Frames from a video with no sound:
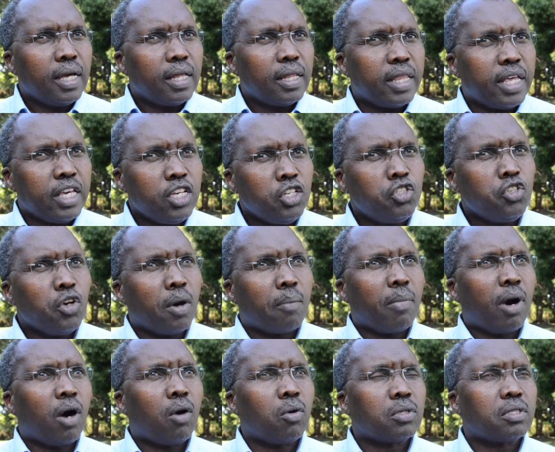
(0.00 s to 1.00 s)
The issue
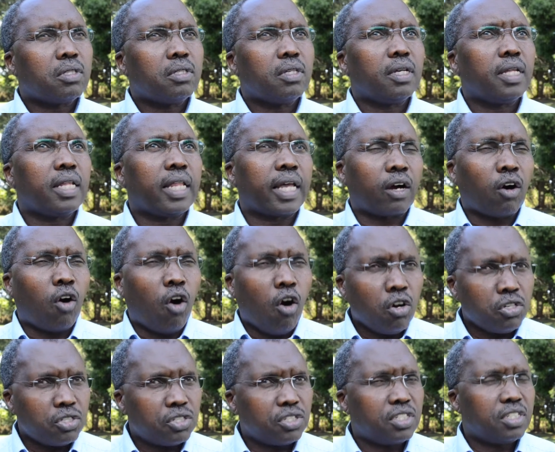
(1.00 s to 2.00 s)
about the
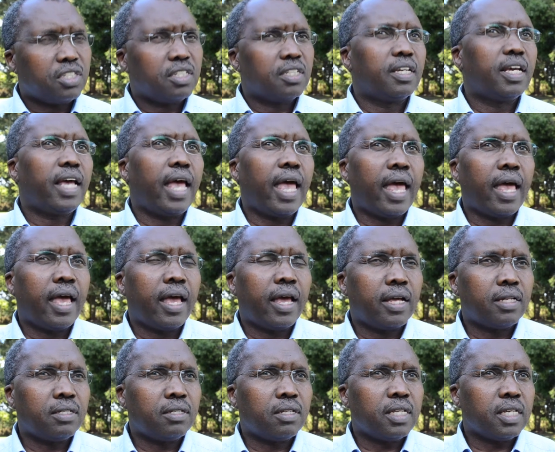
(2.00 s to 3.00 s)
cost
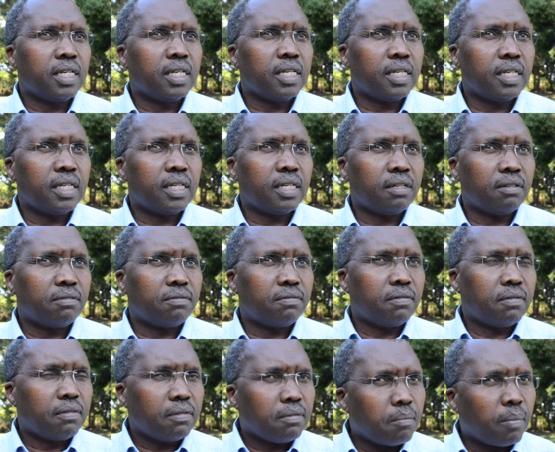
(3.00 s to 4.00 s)
and the
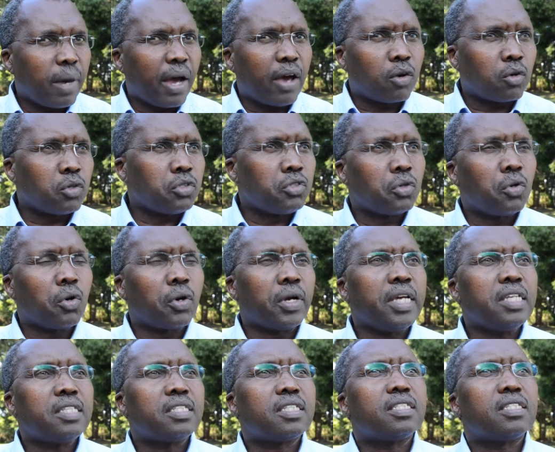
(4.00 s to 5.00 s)
biological
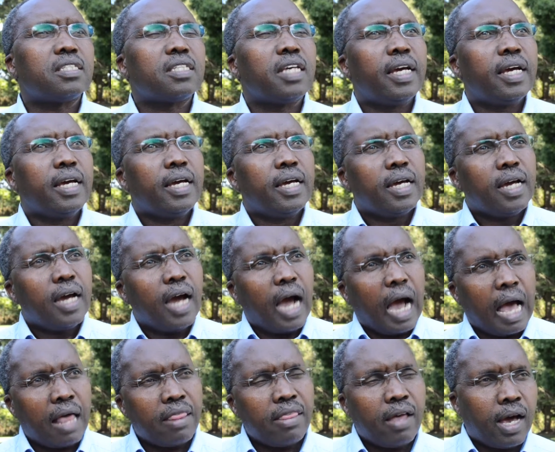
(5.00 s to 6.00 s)
risks,
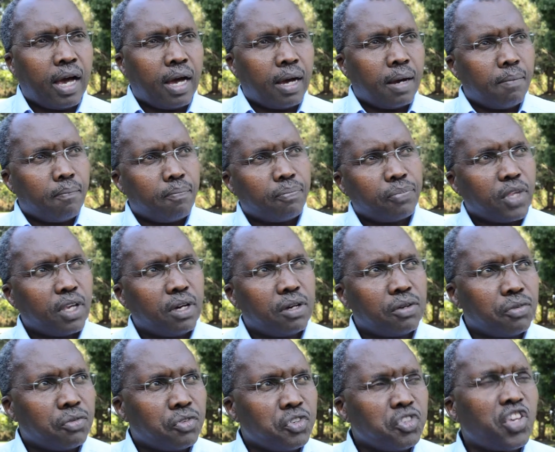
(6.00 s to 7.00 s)
other
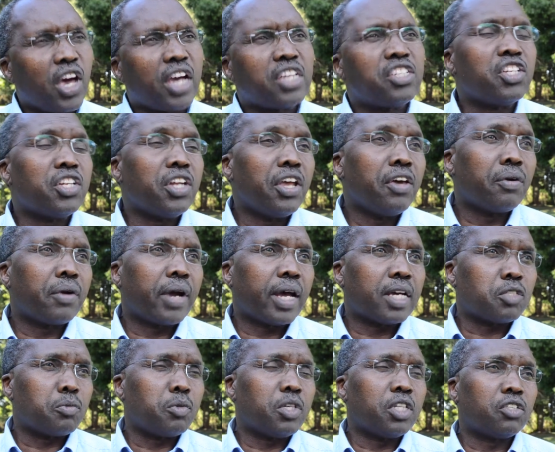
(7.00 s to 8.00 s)
research in area
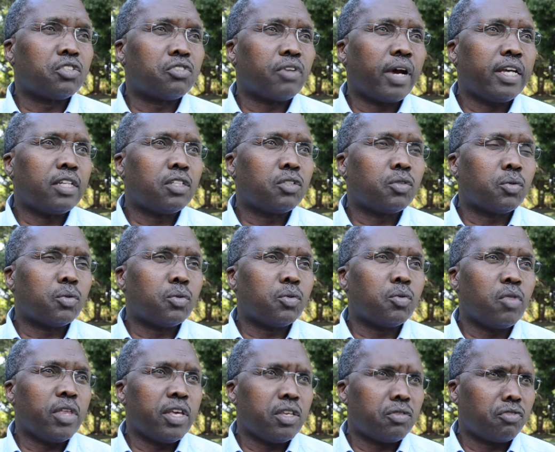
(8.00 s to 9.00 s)
has been trying to
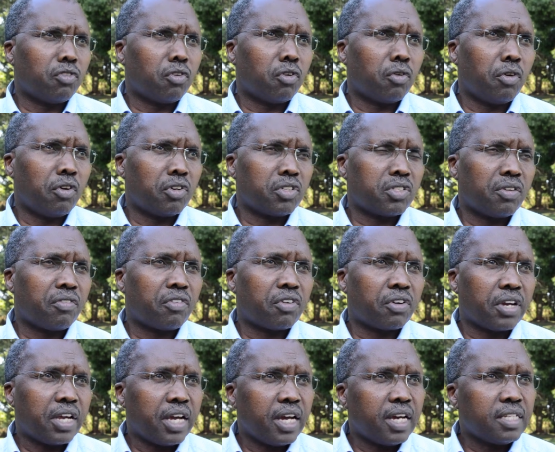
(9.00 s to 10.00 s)
do this for
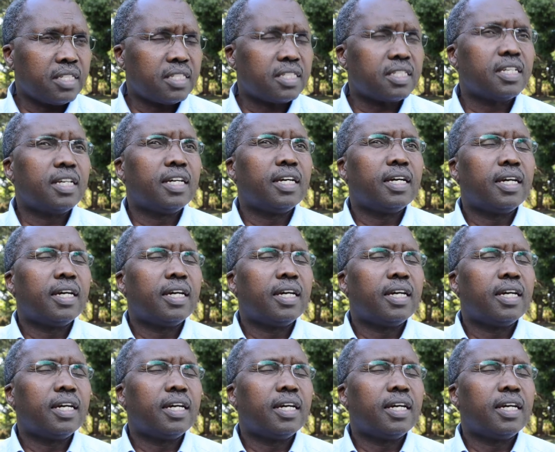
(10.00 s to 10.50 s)
several years.